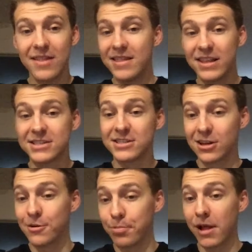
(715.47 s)
this is
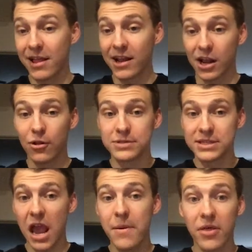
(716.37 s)
going to play like a close
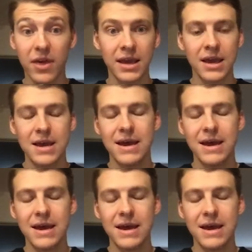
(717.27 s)
game, I think.